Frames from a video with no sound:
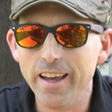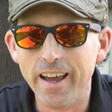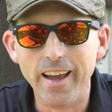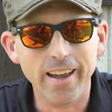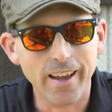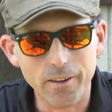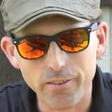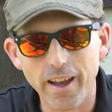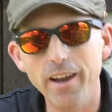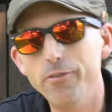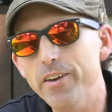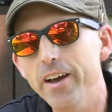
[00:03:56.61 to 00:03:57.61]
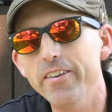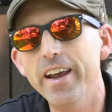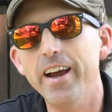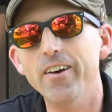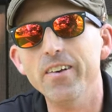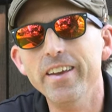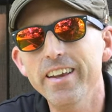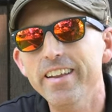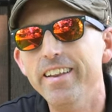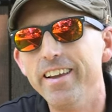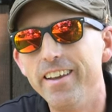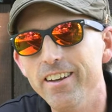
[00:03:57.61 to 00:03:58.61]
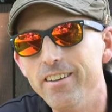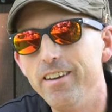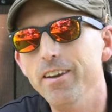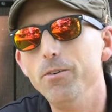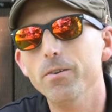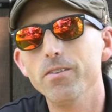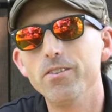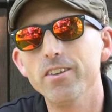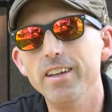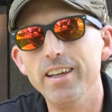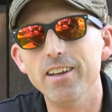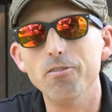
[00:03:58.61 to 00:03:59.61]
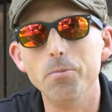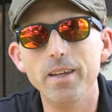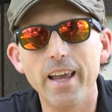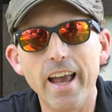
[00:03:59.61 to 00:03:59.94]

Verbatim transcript: as I found out, they continuously give me